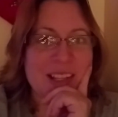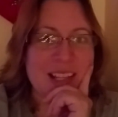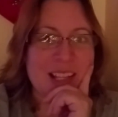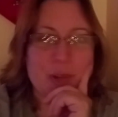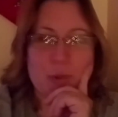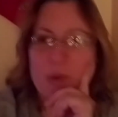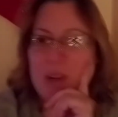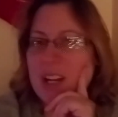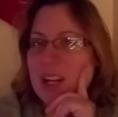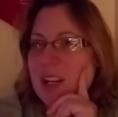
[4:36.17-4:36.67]

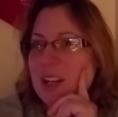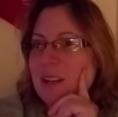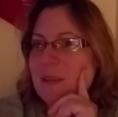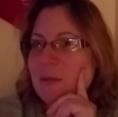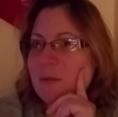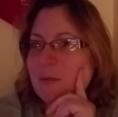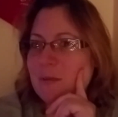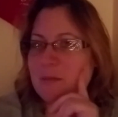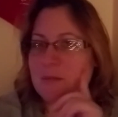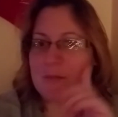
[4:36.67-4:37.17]
That's why
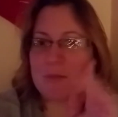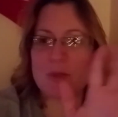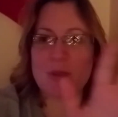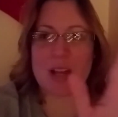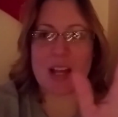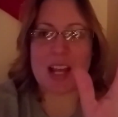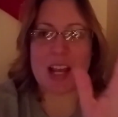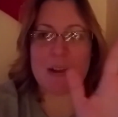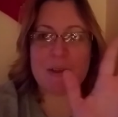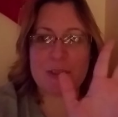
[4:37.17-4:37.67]

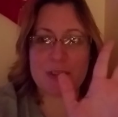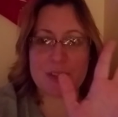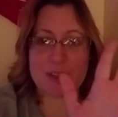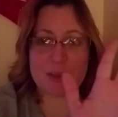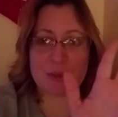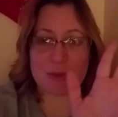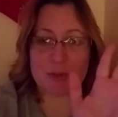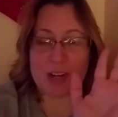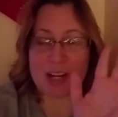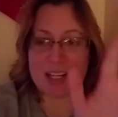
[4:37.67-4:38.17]
I always
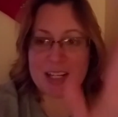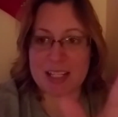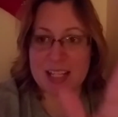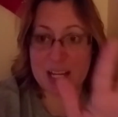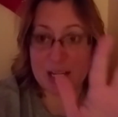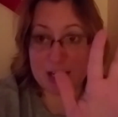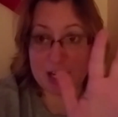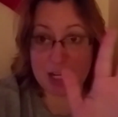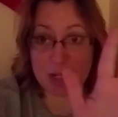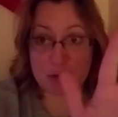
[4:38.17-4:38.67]
try to
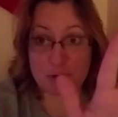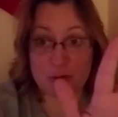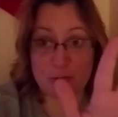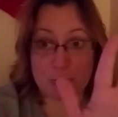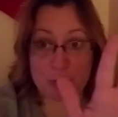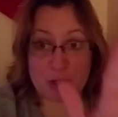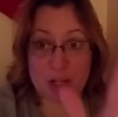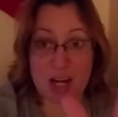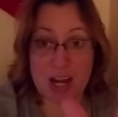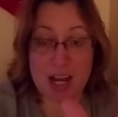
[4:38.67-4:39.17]
take extra
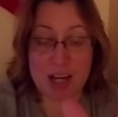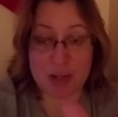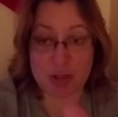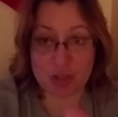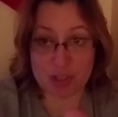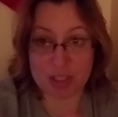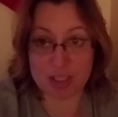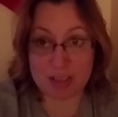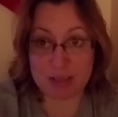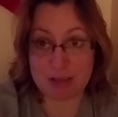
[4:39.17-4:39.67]

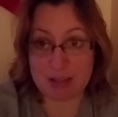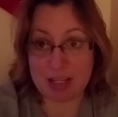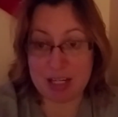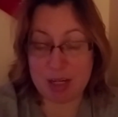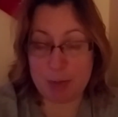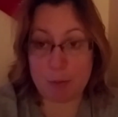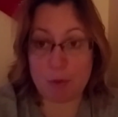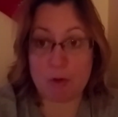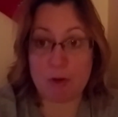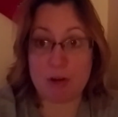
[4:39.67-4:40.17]
precaution
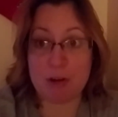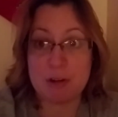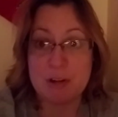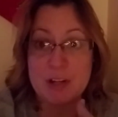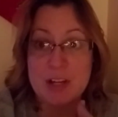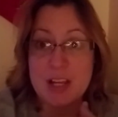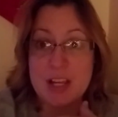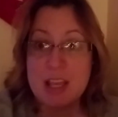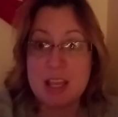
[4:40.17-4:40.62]
anymore